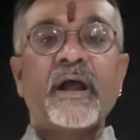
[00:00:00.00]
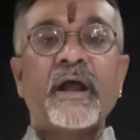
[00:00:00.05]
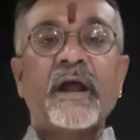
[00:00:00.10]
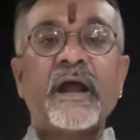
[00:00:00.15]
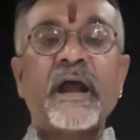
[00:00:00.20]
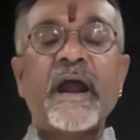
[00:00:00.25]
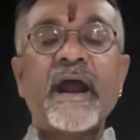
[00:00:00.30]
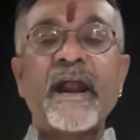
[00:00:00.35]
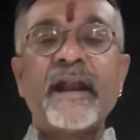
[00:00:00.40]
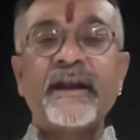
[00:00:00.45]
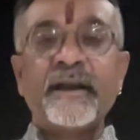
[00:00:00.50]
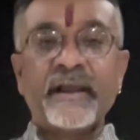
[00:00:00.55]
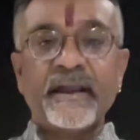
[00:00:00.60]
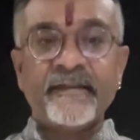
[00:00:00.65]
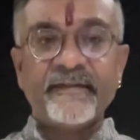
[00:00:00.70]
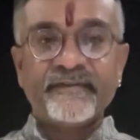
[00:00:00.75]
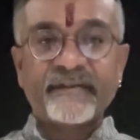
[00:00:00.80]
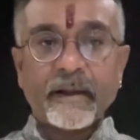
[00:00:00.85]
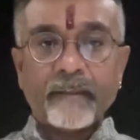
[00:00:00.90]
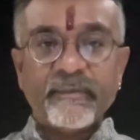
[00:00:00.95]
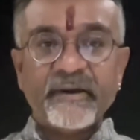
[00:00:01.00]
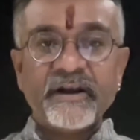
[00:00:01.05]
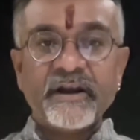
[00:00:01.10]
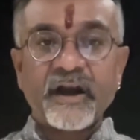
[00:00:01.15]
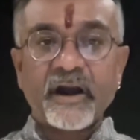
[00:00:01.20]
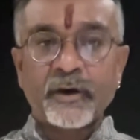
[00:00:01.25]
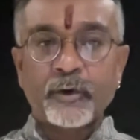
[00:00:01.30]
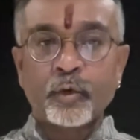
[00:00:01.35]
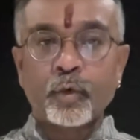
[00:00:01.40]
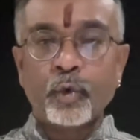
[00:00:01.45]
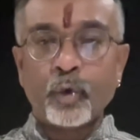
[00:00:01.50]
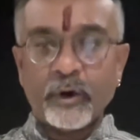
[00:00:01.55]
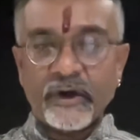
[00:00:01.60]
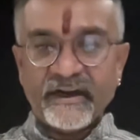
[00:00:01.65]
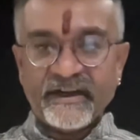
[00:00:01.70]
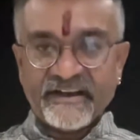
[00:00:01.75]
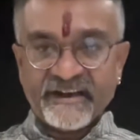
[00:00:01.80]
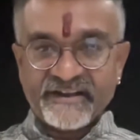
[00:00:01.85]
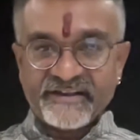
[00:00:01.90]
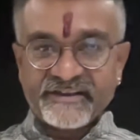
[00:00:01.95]
And in Tamil Nadu,
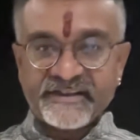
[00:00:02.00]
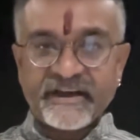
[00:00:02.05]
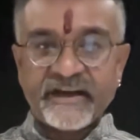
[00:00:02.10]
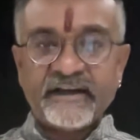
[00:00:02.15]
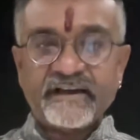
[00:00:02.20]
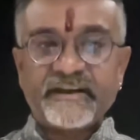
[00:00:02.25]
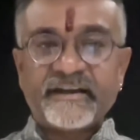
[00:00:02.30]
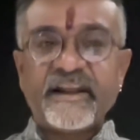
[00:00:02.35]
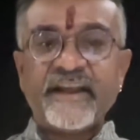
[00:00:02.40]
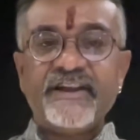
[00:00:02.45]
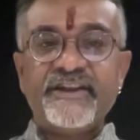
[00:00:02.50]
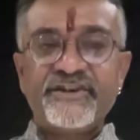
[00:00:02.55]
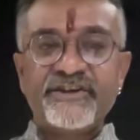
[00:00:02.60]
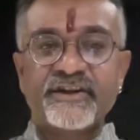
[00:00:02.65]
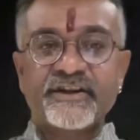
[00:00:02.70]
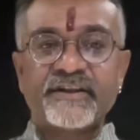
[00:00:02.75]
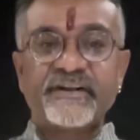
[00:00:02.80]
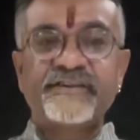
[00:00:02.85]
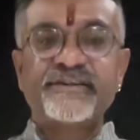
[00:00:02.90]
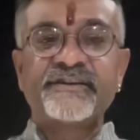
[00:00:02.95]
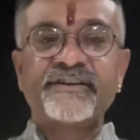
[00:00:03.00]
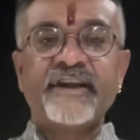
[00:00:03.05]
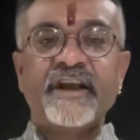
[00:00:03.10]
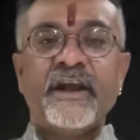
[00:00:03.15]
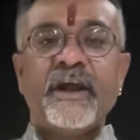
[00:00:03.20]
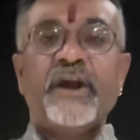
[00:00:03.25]
it is still dangerous